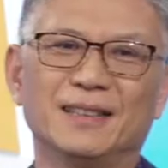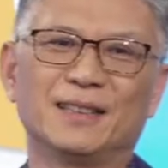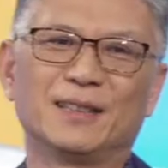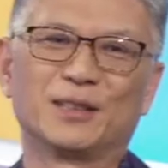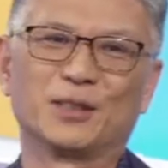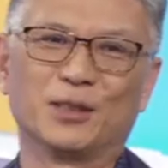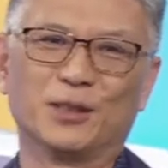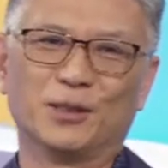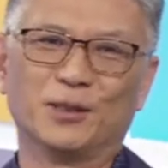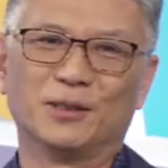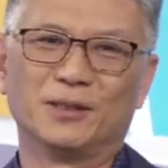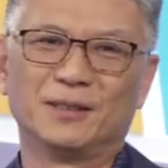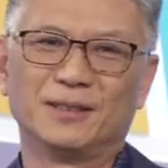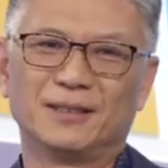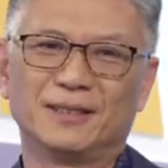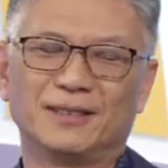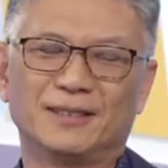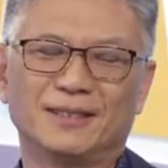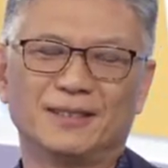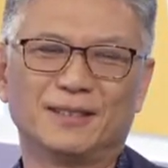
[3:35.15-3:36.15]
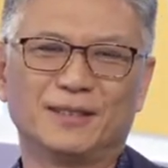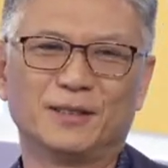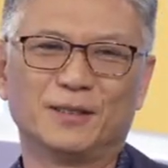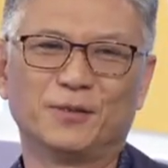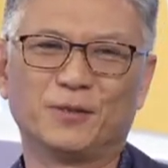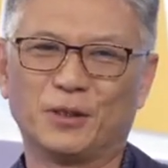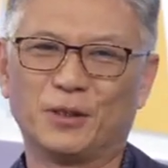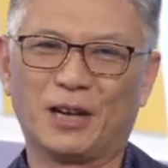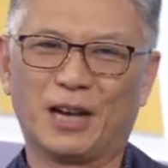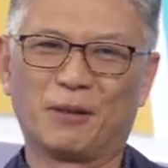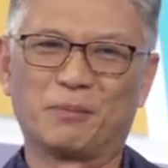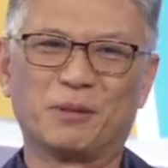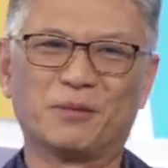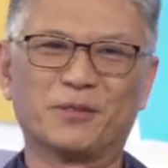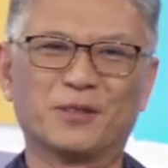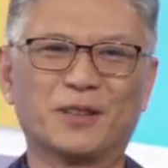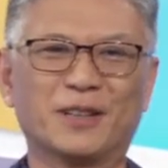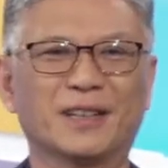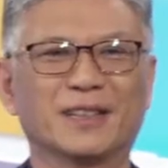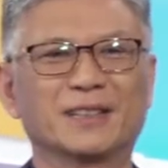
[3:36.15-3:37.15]
So feel happy
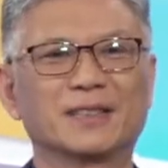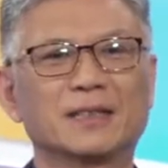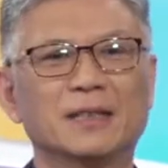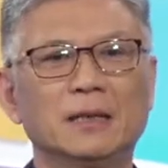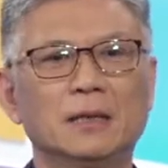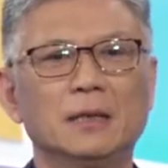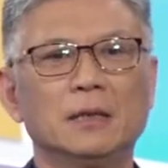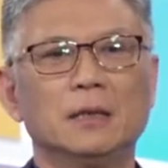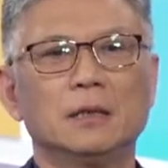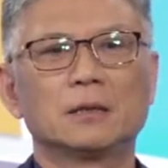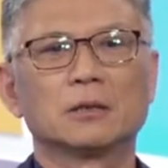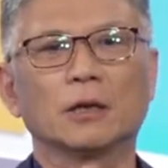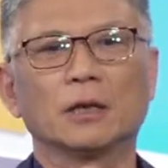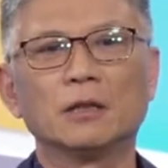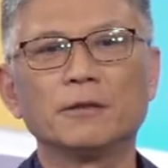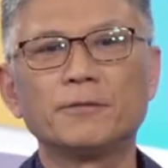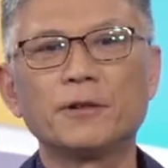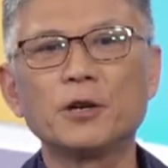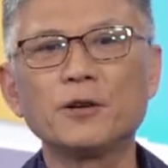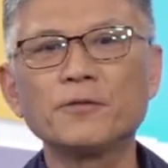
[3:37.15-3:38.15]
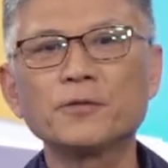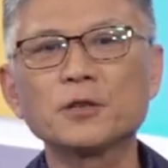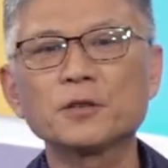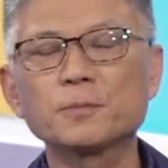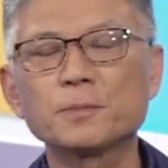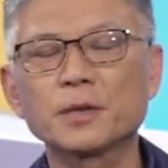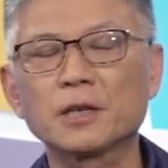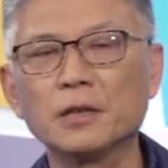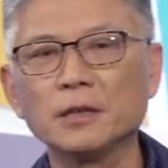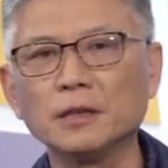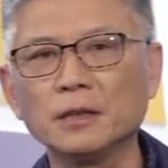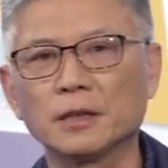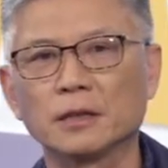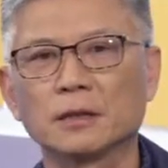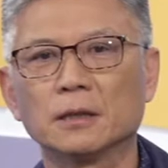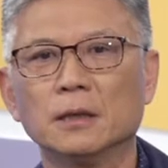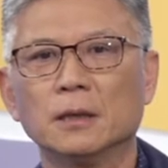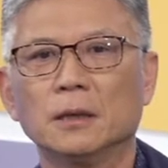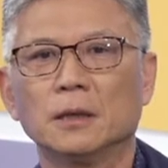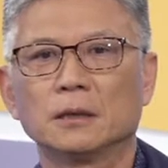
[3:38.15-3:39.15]
for us. So at the very first
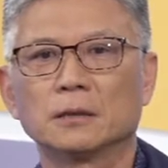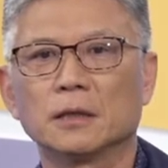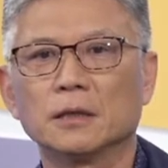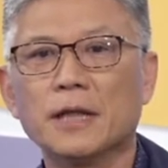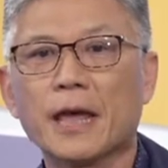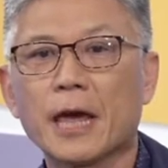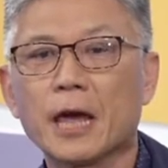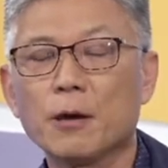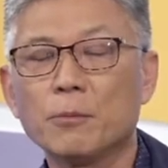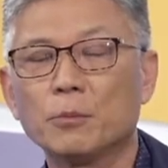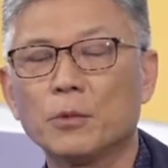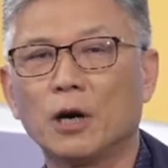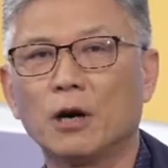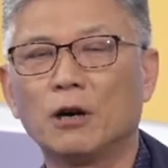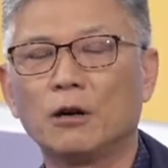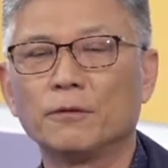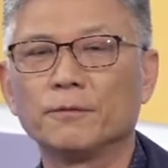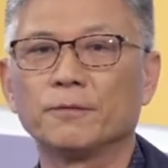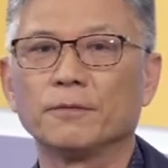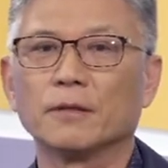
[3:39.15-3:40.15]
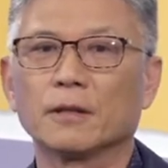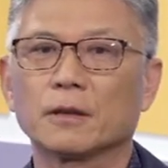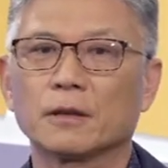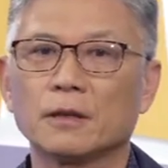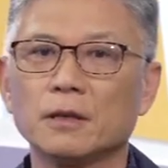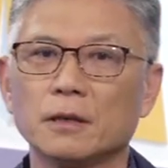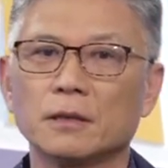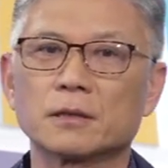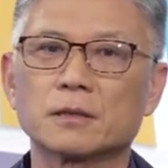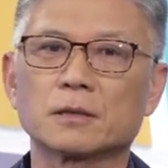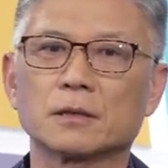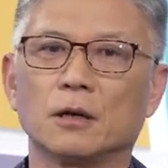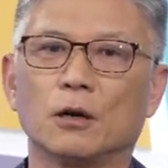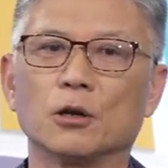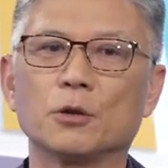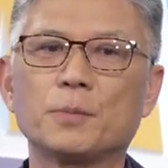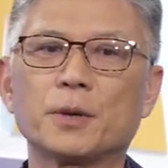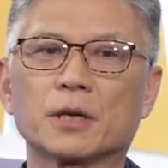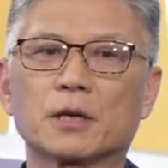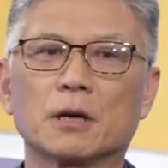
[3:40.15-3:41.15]
beginning, the name of this
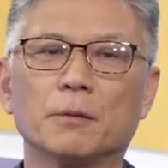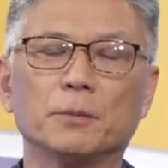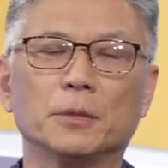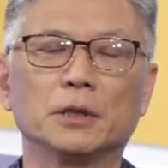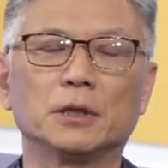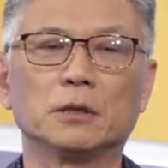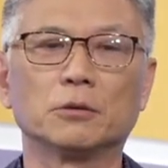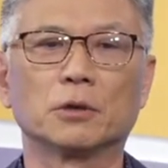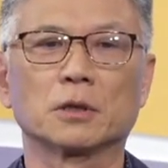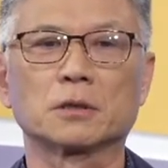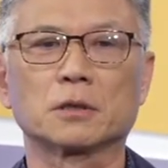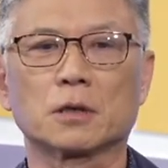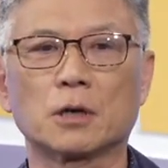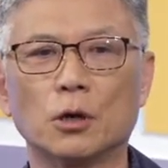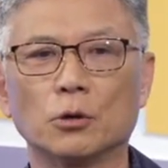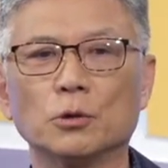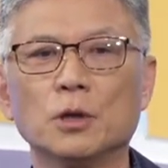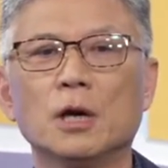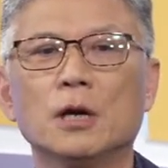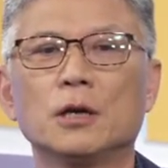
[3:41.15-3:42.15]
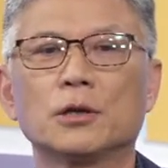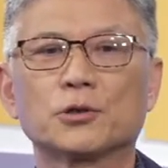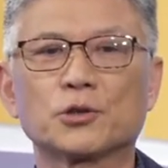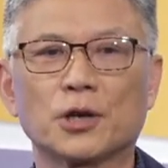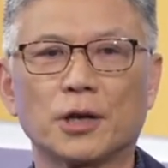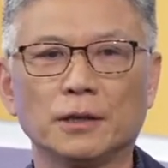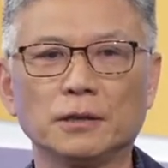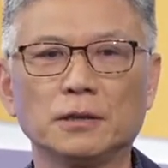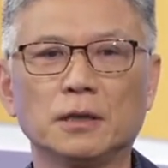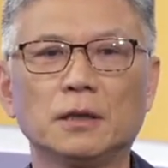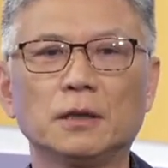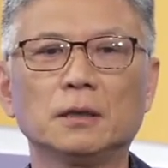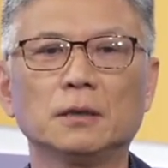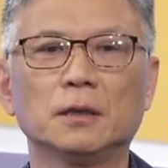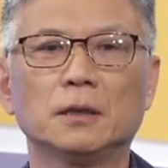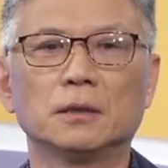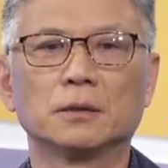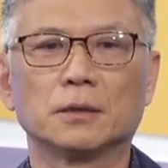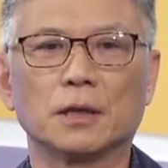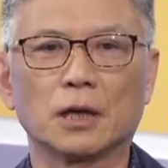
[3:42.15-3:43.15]
Olympic committee was called China
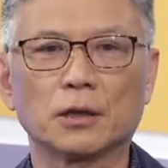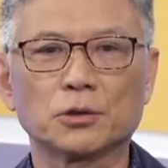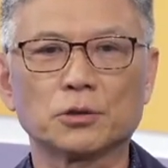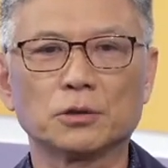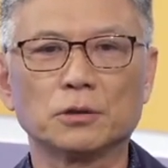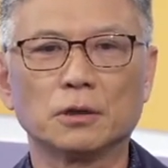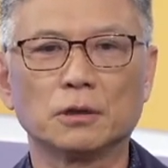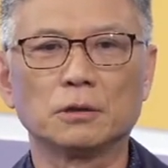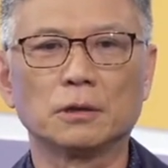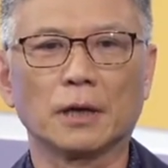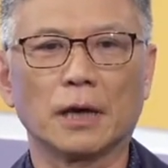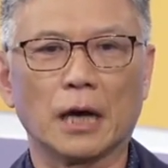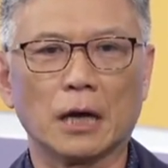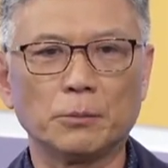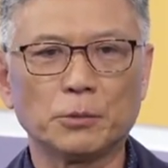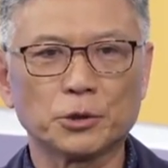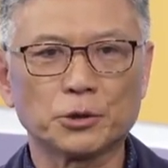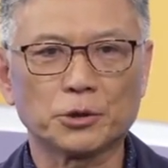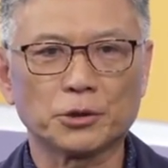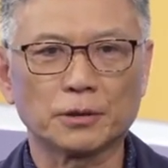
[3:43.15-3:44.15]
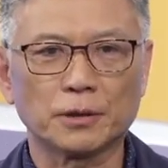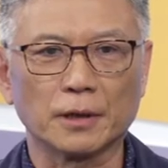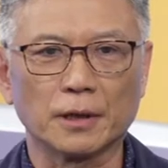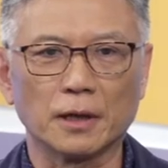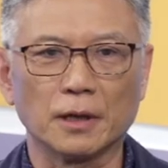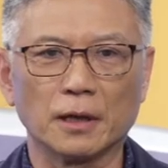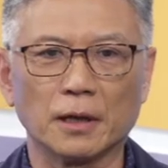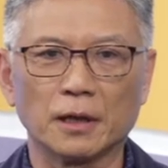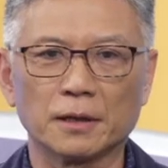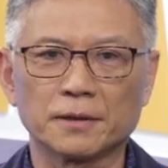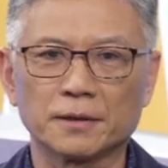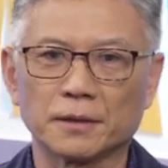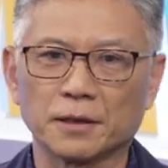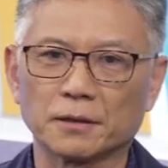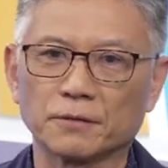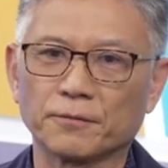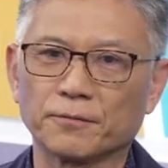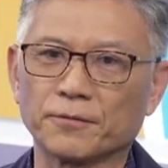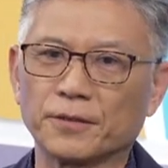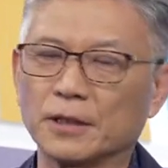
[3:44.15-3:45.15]
National Amateur
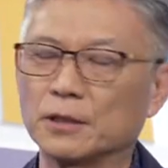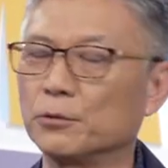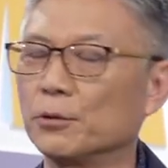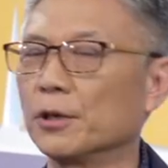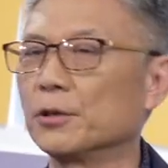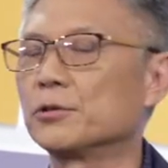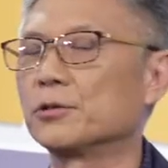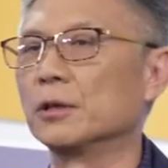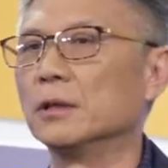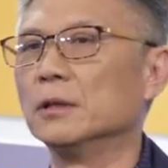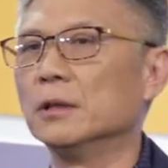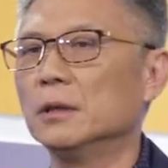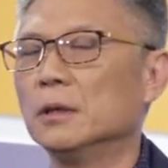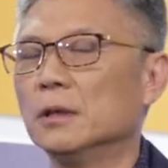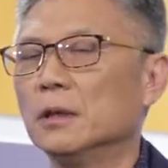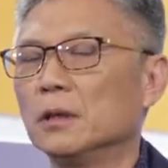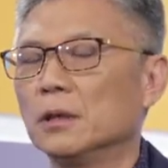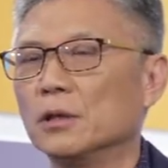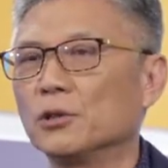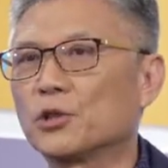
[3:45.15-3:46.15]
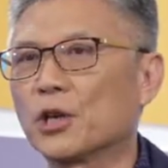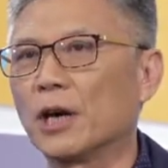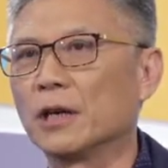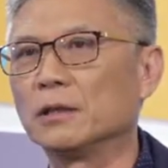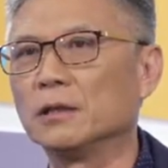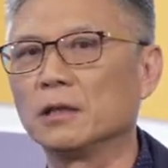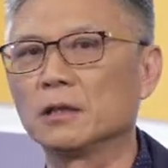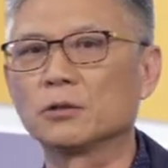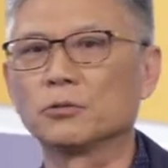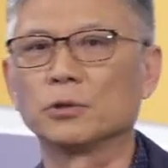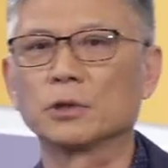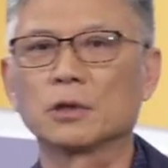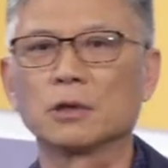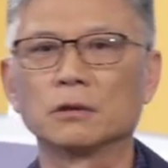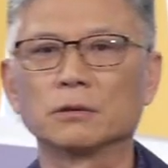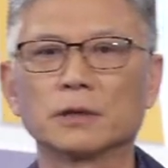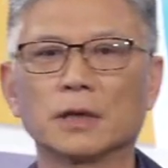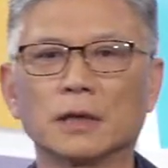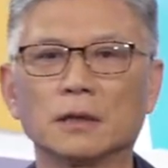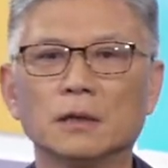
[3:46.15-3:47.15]
Athlete Federation. In Chinese, we
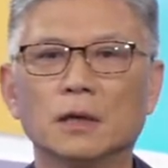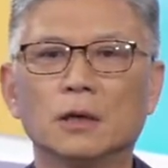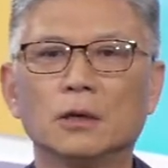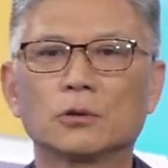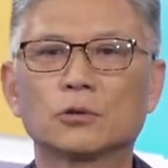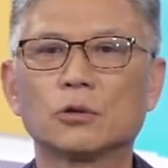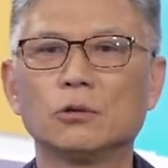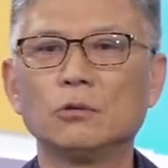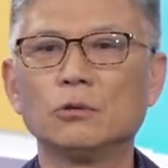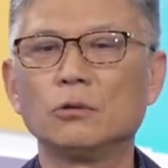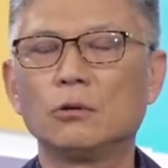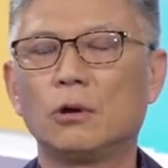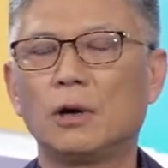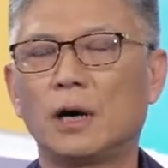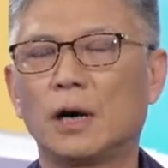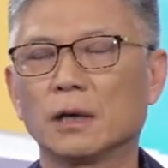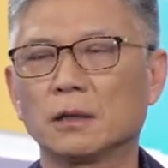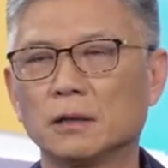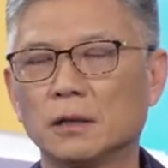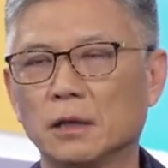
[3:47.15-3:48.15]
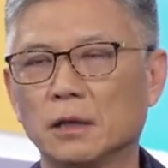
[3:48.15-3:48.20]
call it Zhonghua